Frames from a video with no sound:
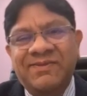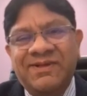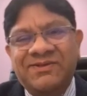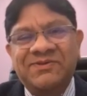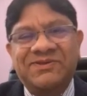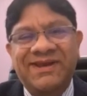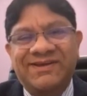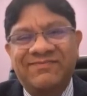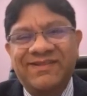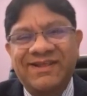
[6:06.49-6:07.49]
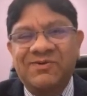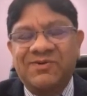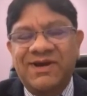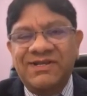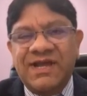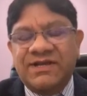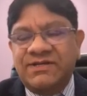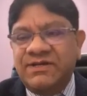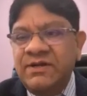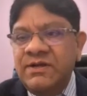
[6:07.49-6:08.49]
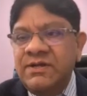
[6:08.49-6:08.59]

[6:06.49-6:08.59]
associated with the local injection.